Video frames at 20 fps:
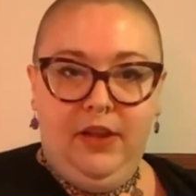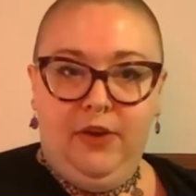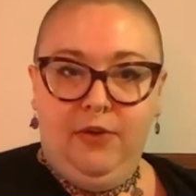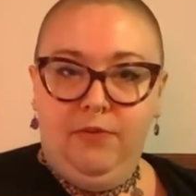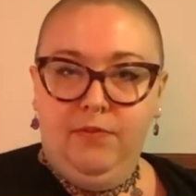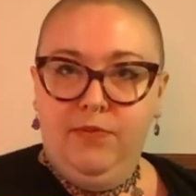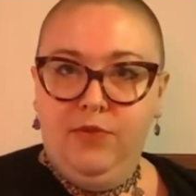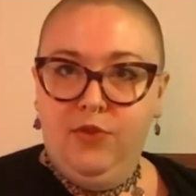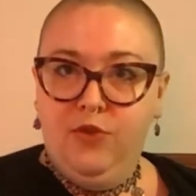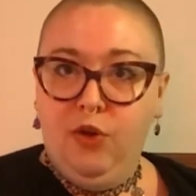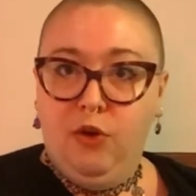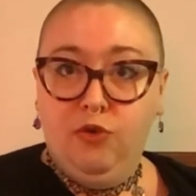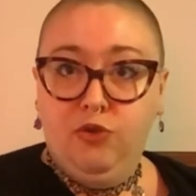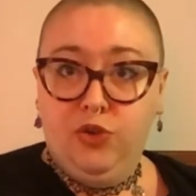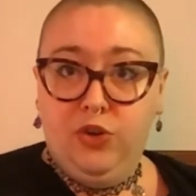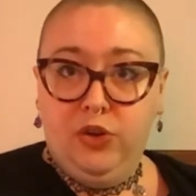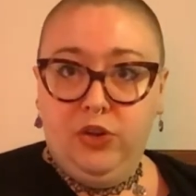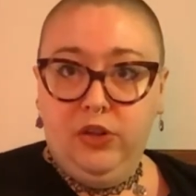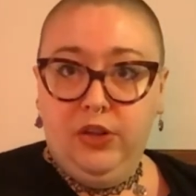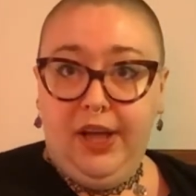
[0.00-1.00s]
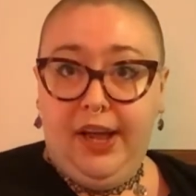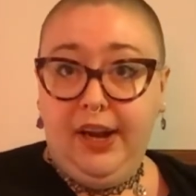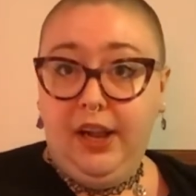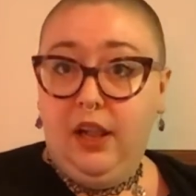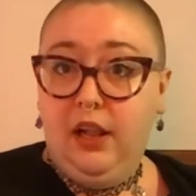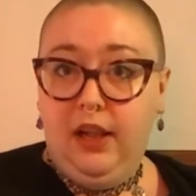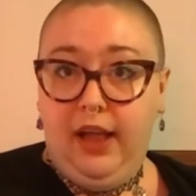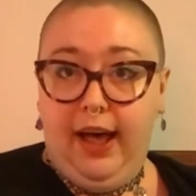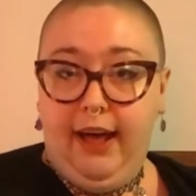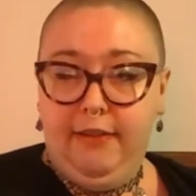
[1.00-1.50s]
social and
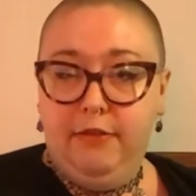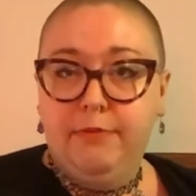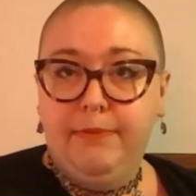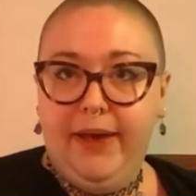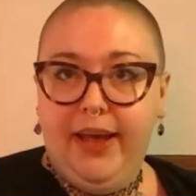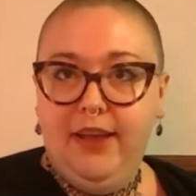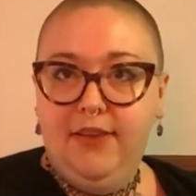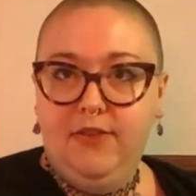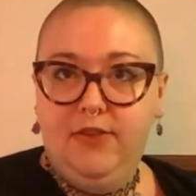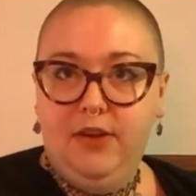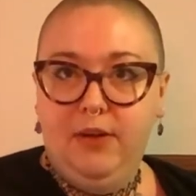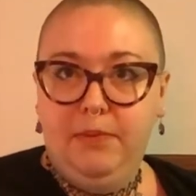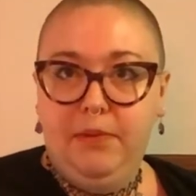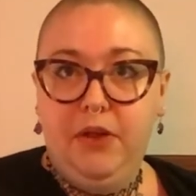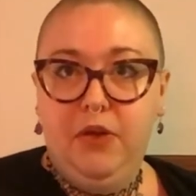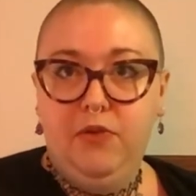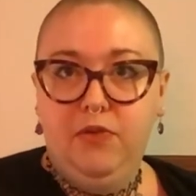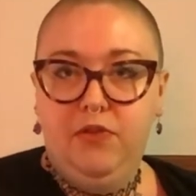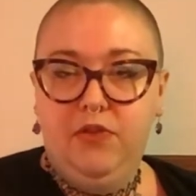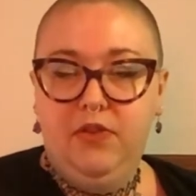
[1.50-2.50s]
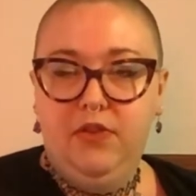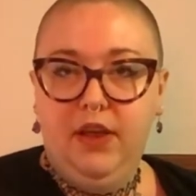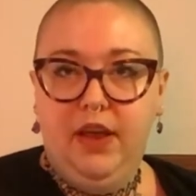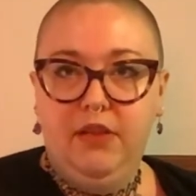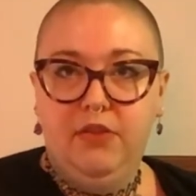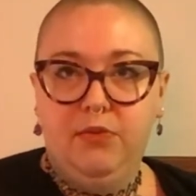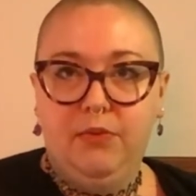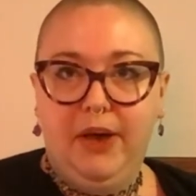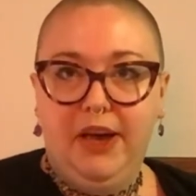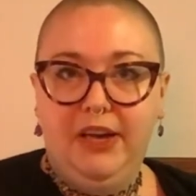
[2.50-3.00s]
class-based abuse
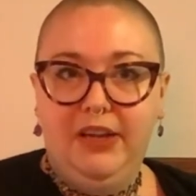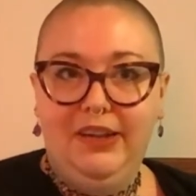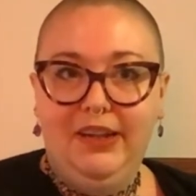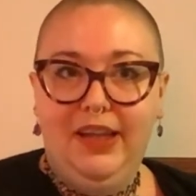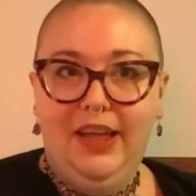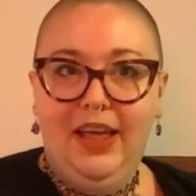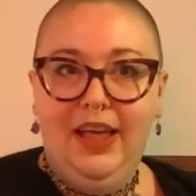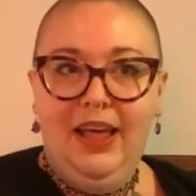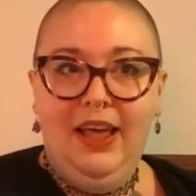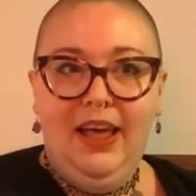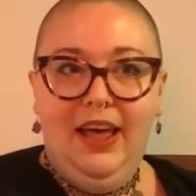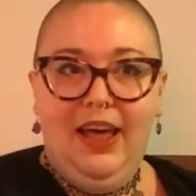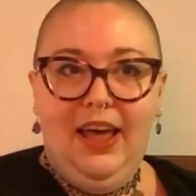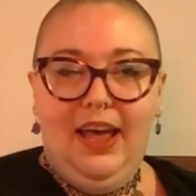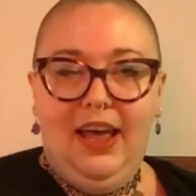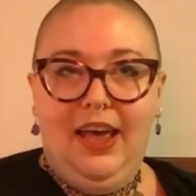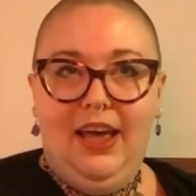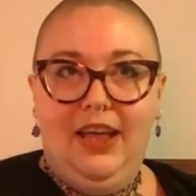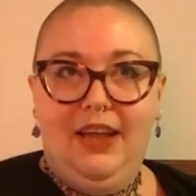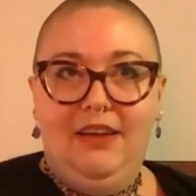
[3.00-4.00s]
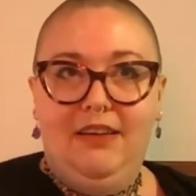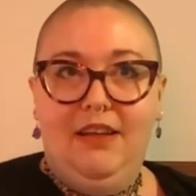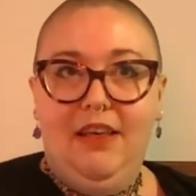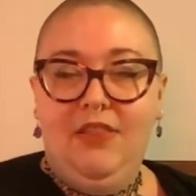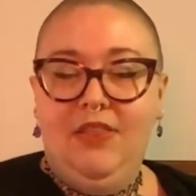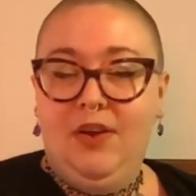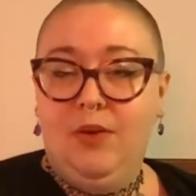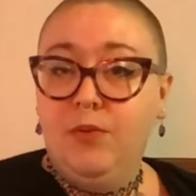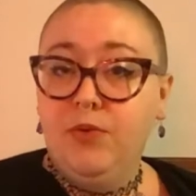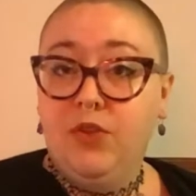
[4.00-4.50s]
as well. And
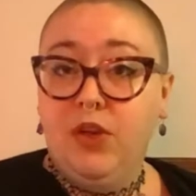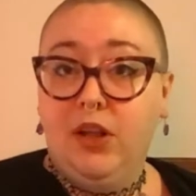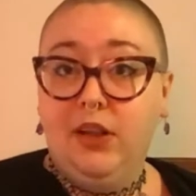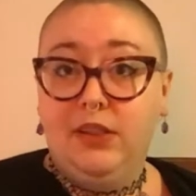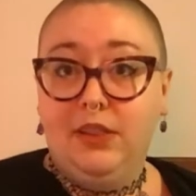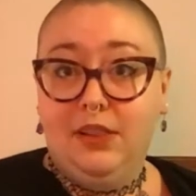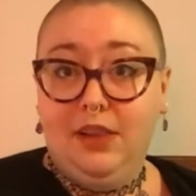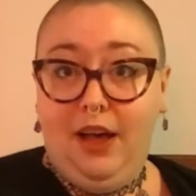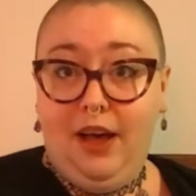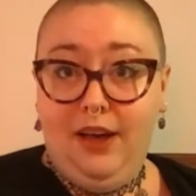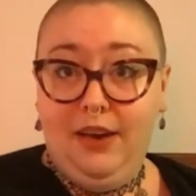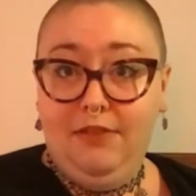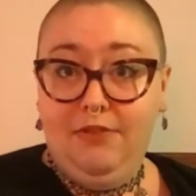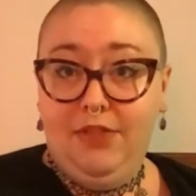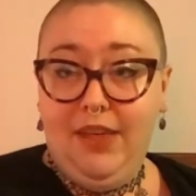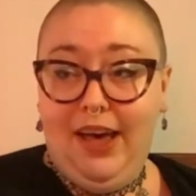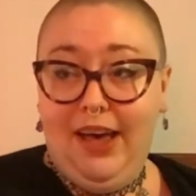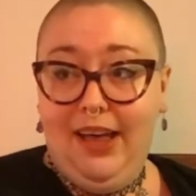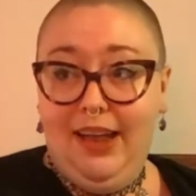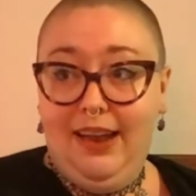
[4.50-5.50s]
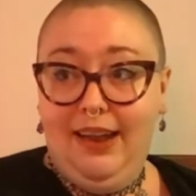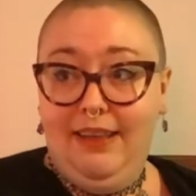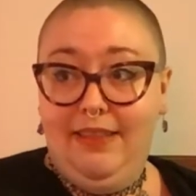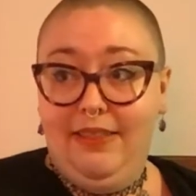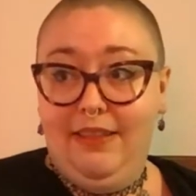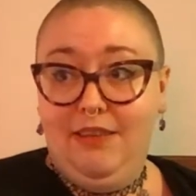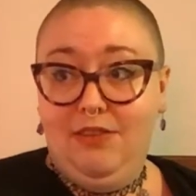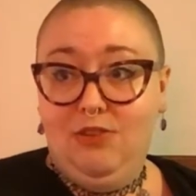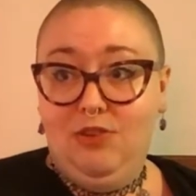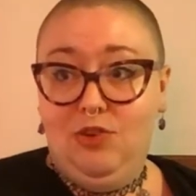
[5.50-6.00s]
there was a lot of that in
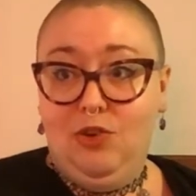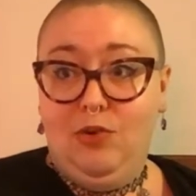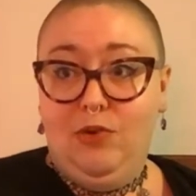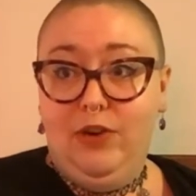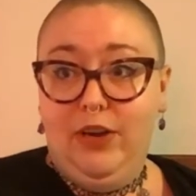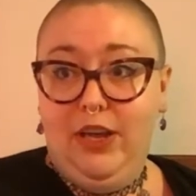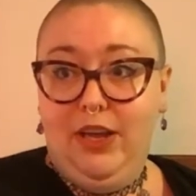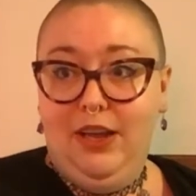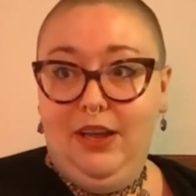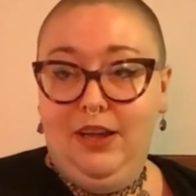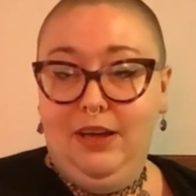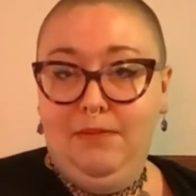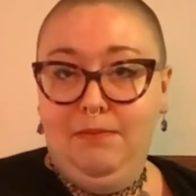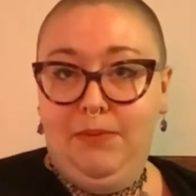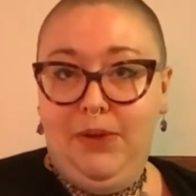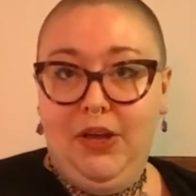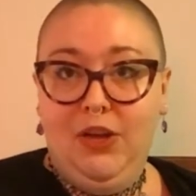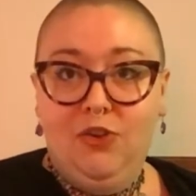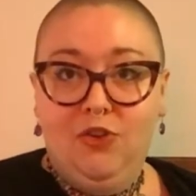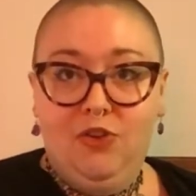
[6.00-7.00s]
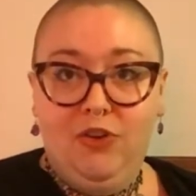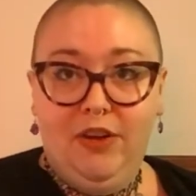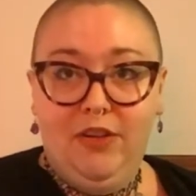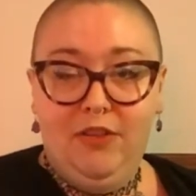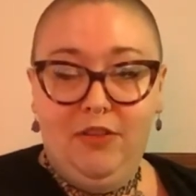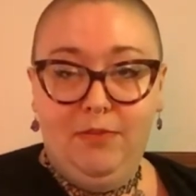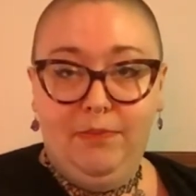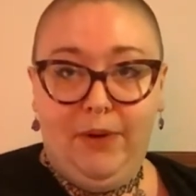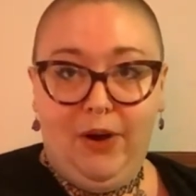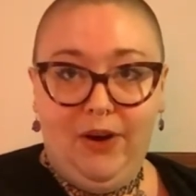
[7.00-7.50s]
this story.
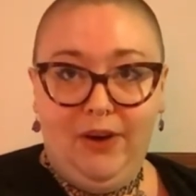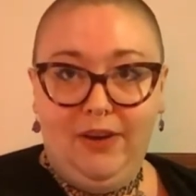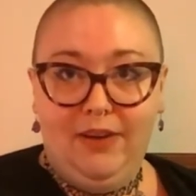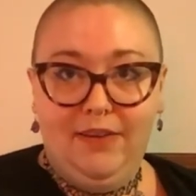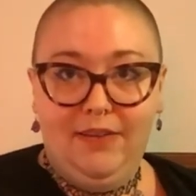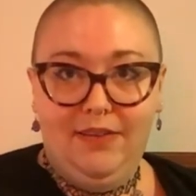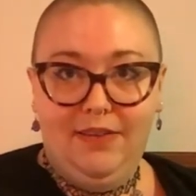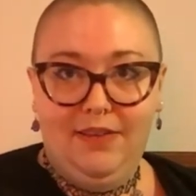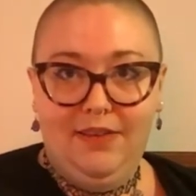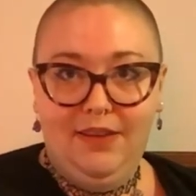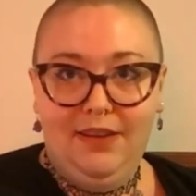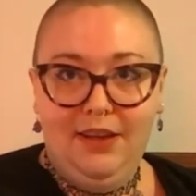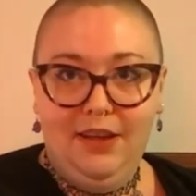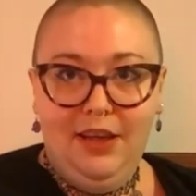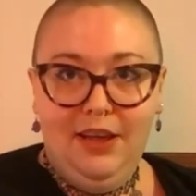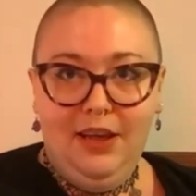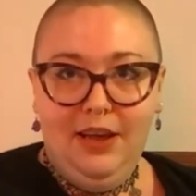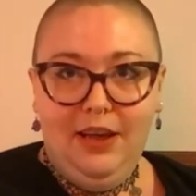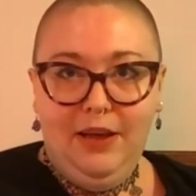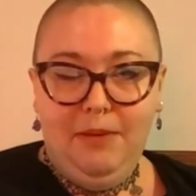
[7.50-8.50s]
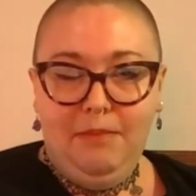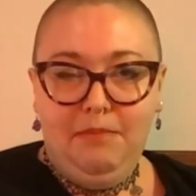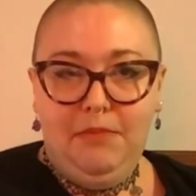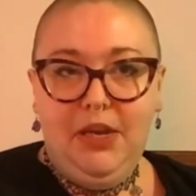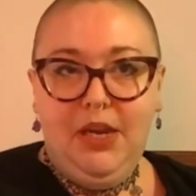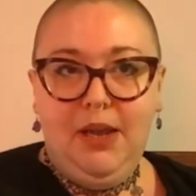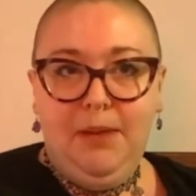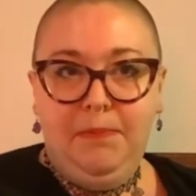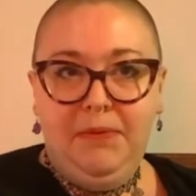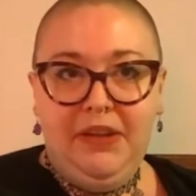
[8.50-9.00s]
Beatrice Sparks
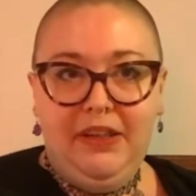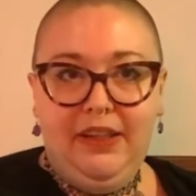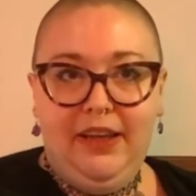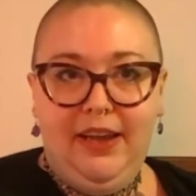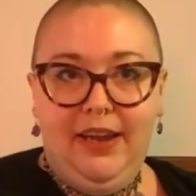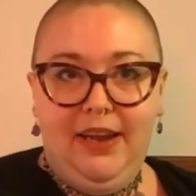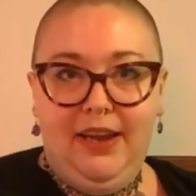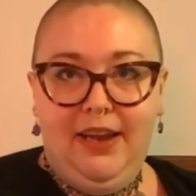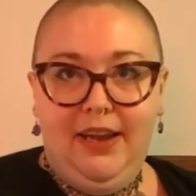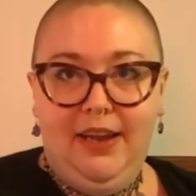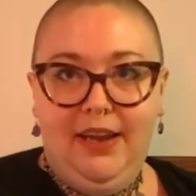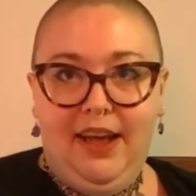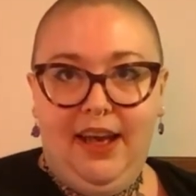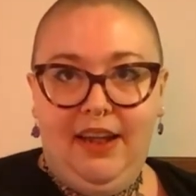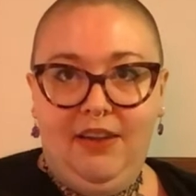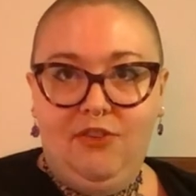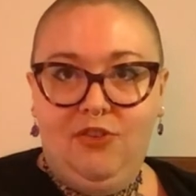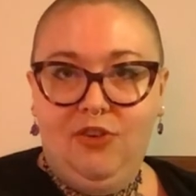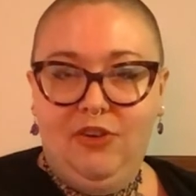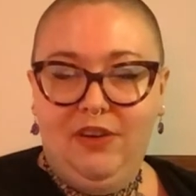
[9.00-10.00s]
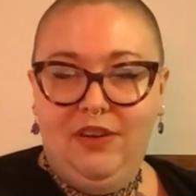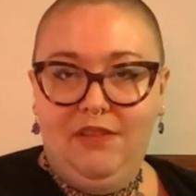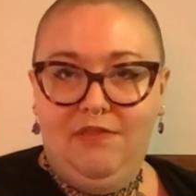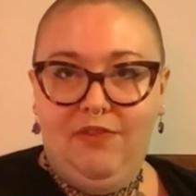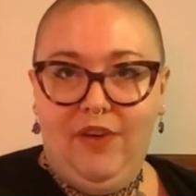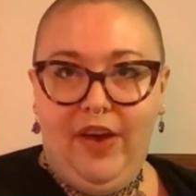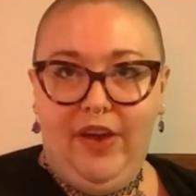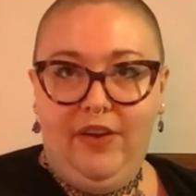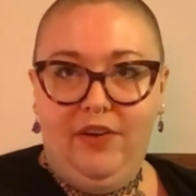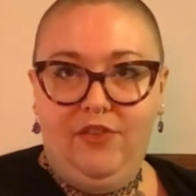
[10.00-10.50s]
manipulated and took
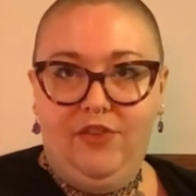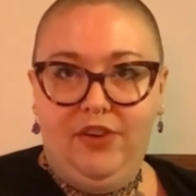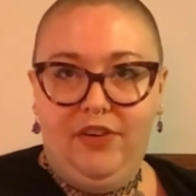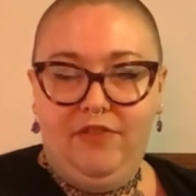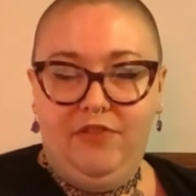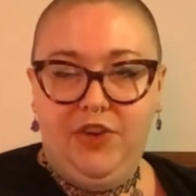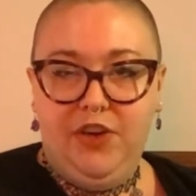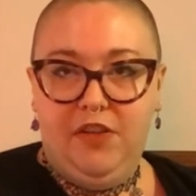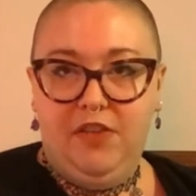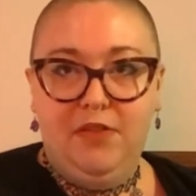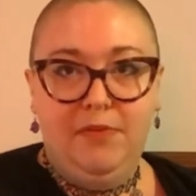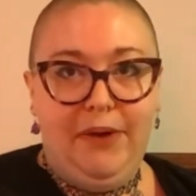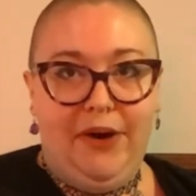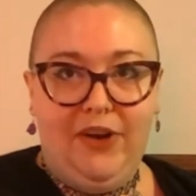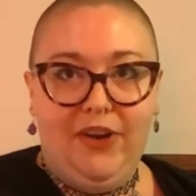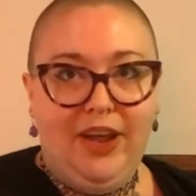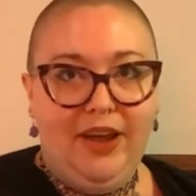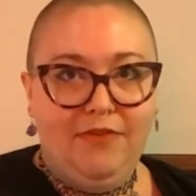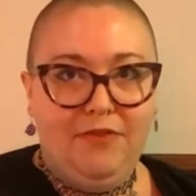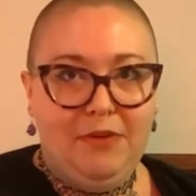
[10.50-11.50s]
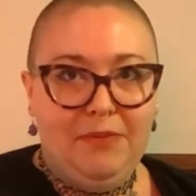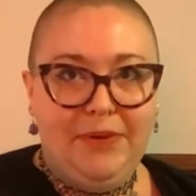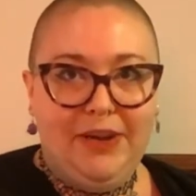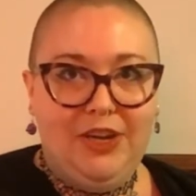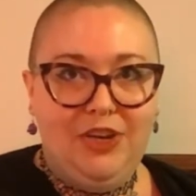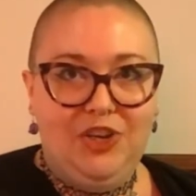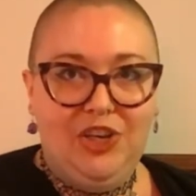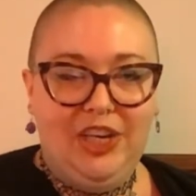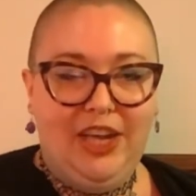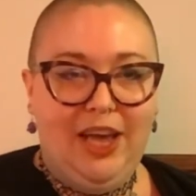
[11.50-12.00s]
advantage of just about
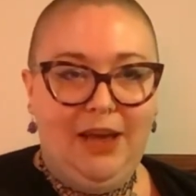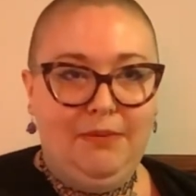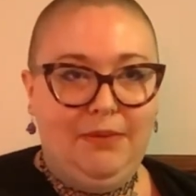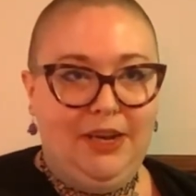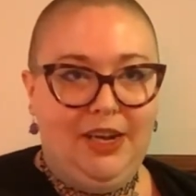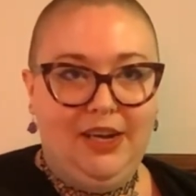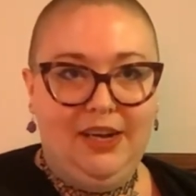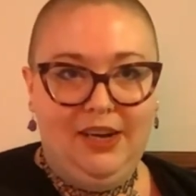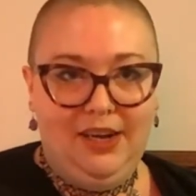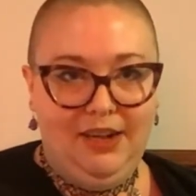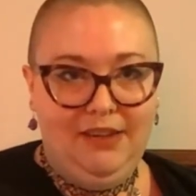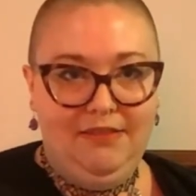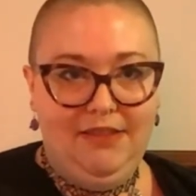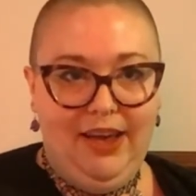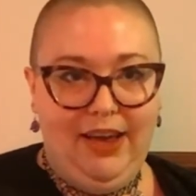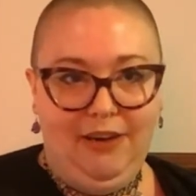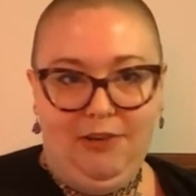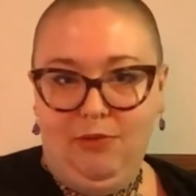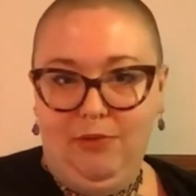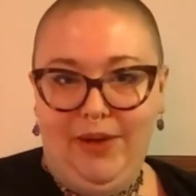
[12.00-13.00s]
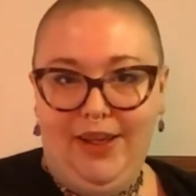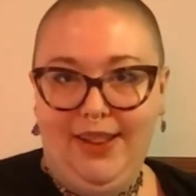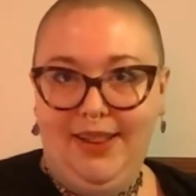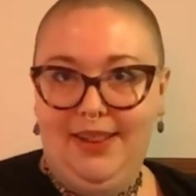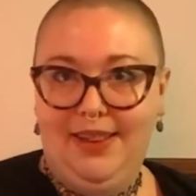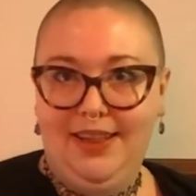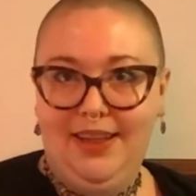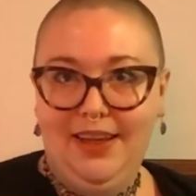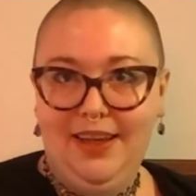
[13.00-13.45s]
everybody she came into contact with,